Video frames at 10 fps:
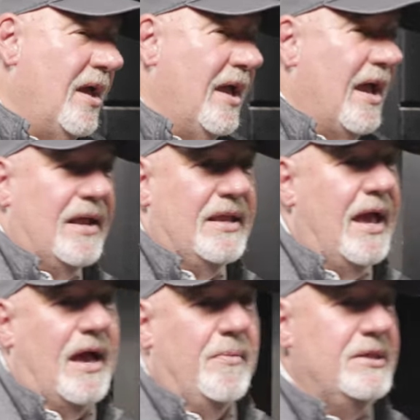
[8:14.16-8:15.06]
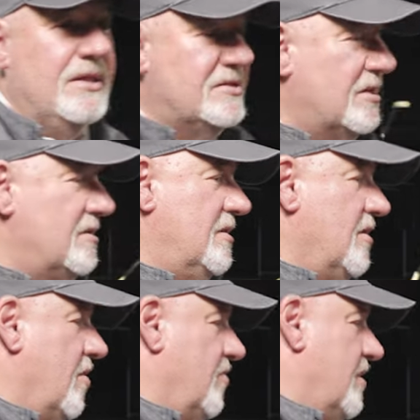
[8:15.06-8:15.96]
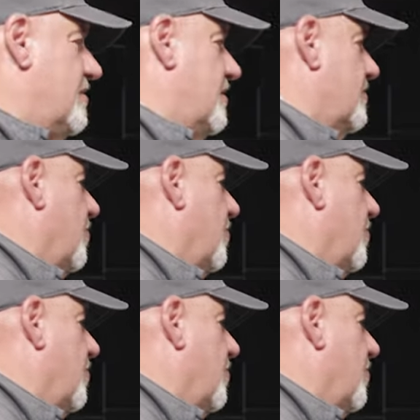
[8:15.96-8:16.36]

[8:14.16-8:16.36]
yeah, yeah, I mean, this is, you know, this is